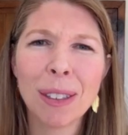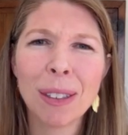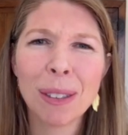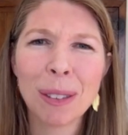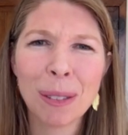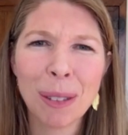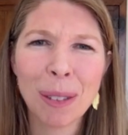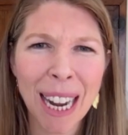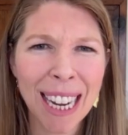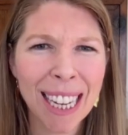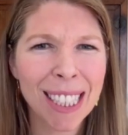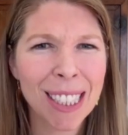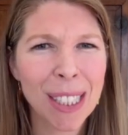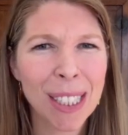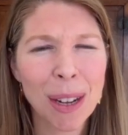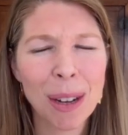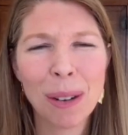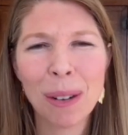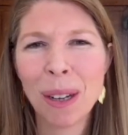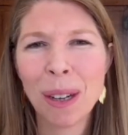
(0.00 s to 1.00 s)
right
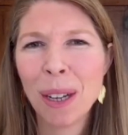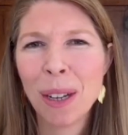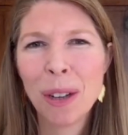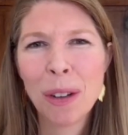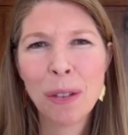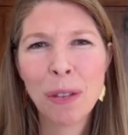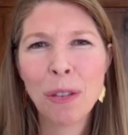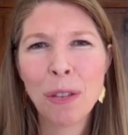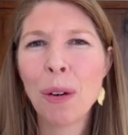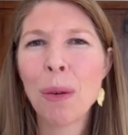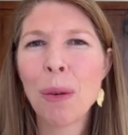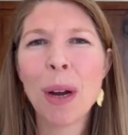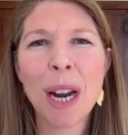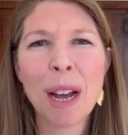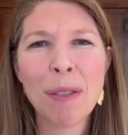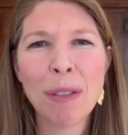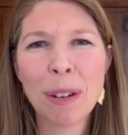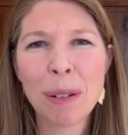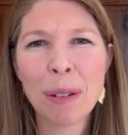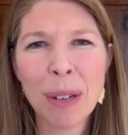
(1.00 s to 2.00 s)
so for
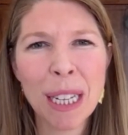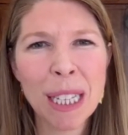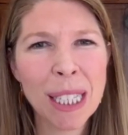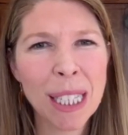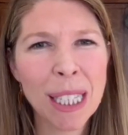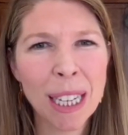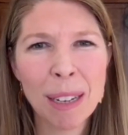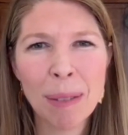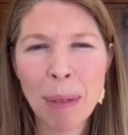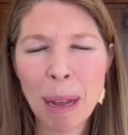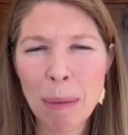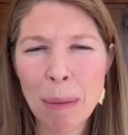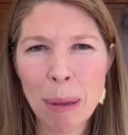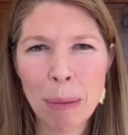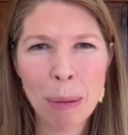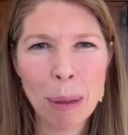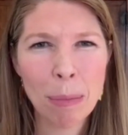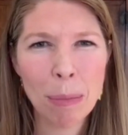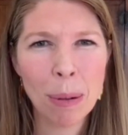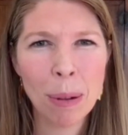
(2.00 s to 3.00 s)
whatever reason maybe
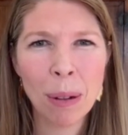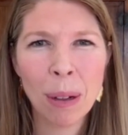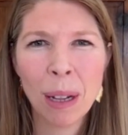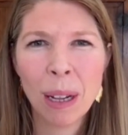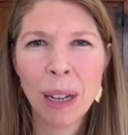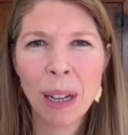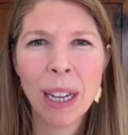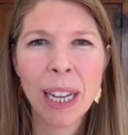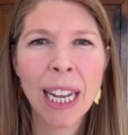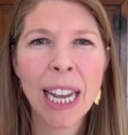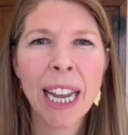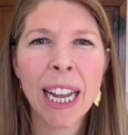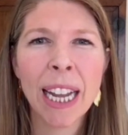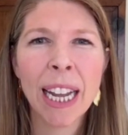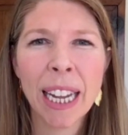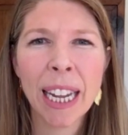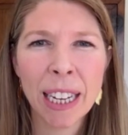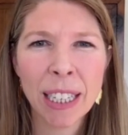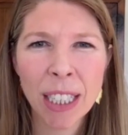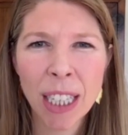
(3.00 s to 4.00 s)
people
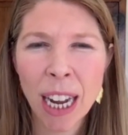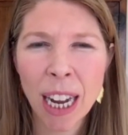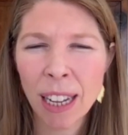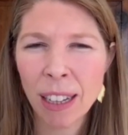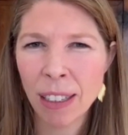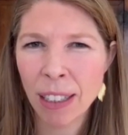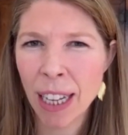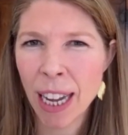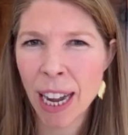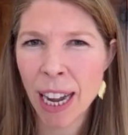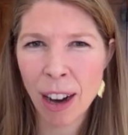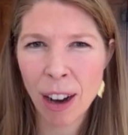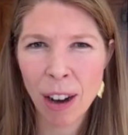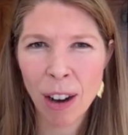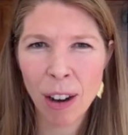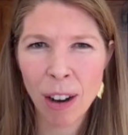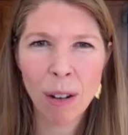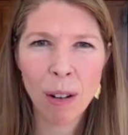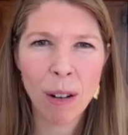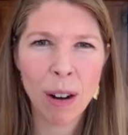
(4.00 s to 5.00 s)
can't get
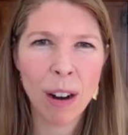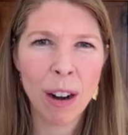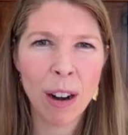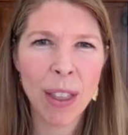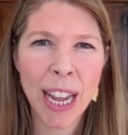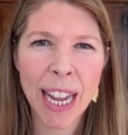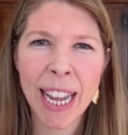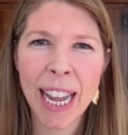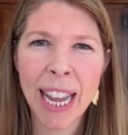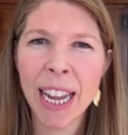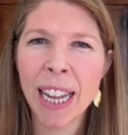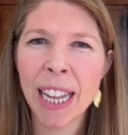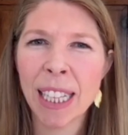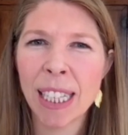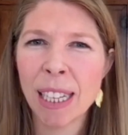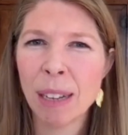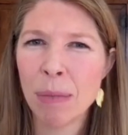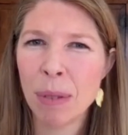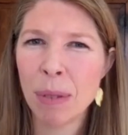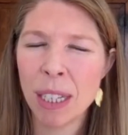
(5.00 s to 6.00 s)
childcare or they can't
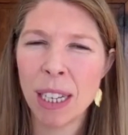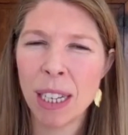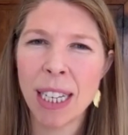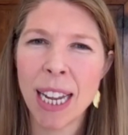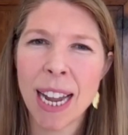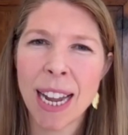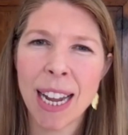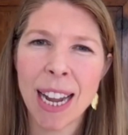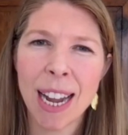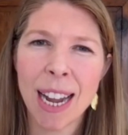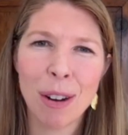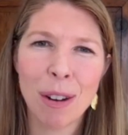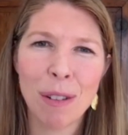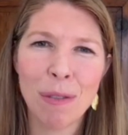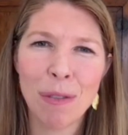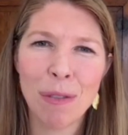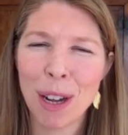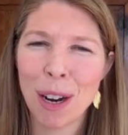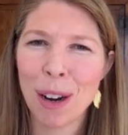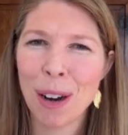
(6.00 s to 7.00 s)
get someone to take care
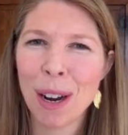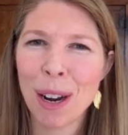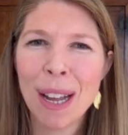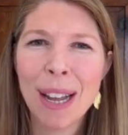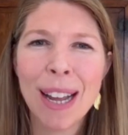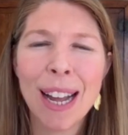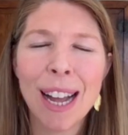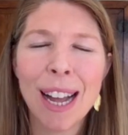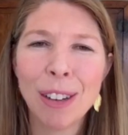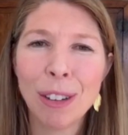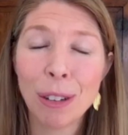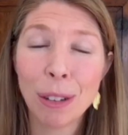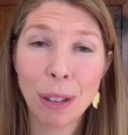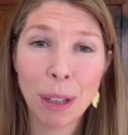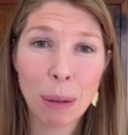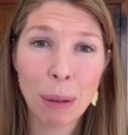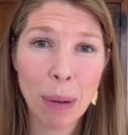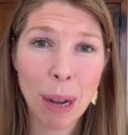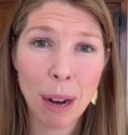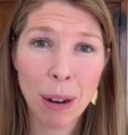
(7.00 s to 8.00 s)
of their
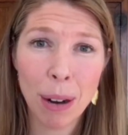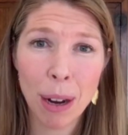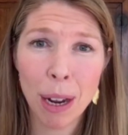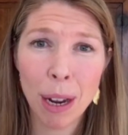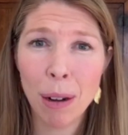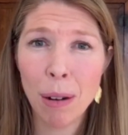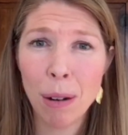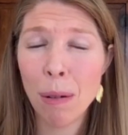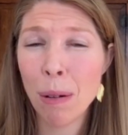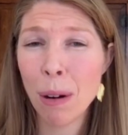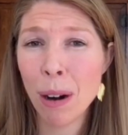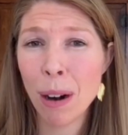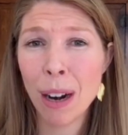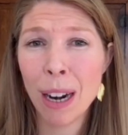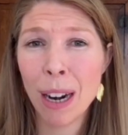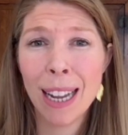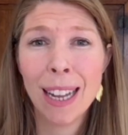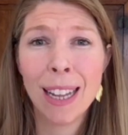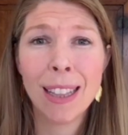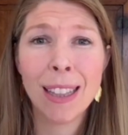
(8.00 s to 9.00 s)
elderly parent
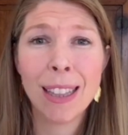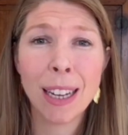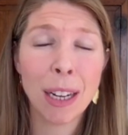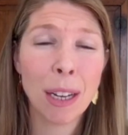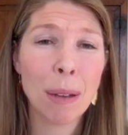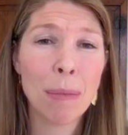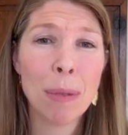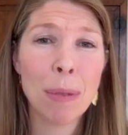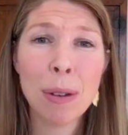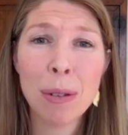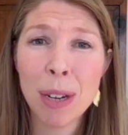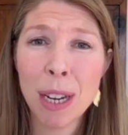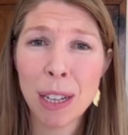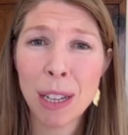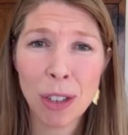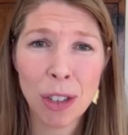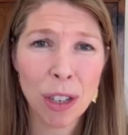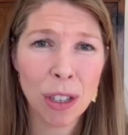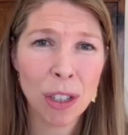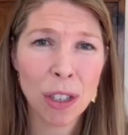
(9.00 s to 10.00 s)
or the commute
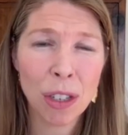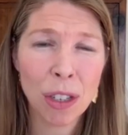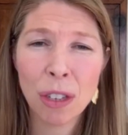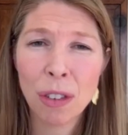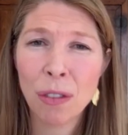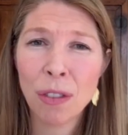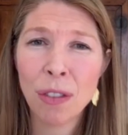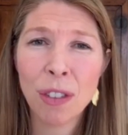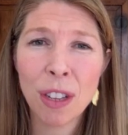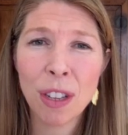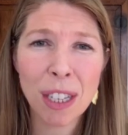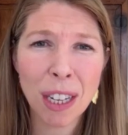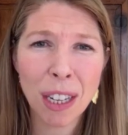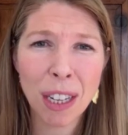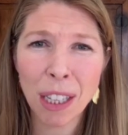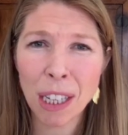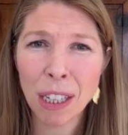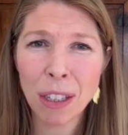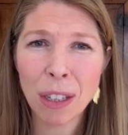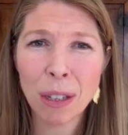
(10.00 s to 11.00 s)
is just
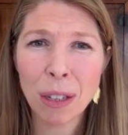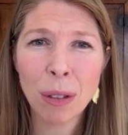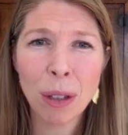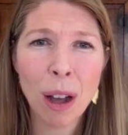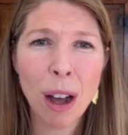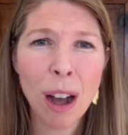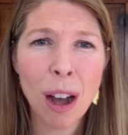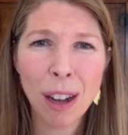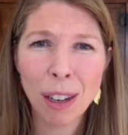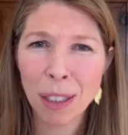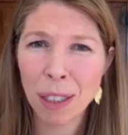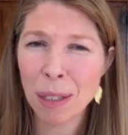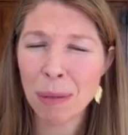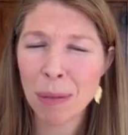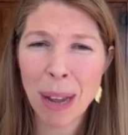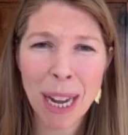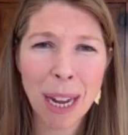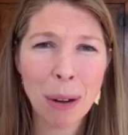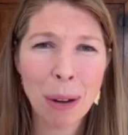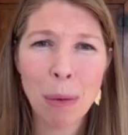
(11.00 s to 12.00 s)
physically too long to
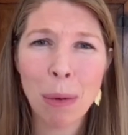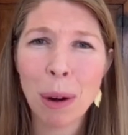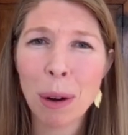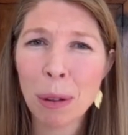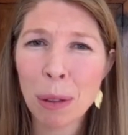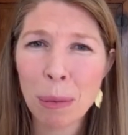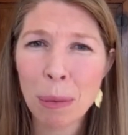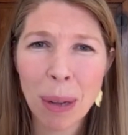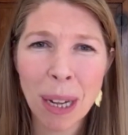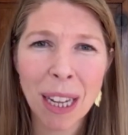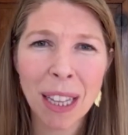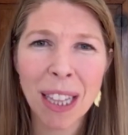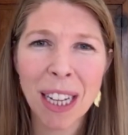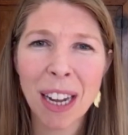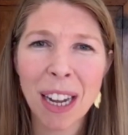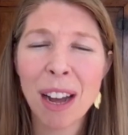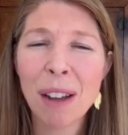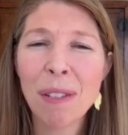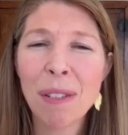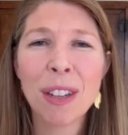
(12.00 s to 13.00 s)
make it worth being in the
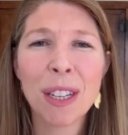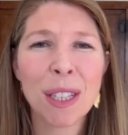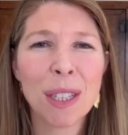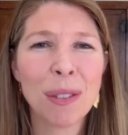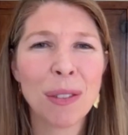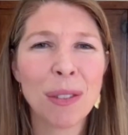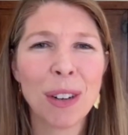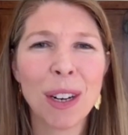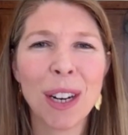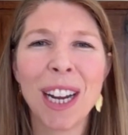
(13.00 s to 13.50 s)
office for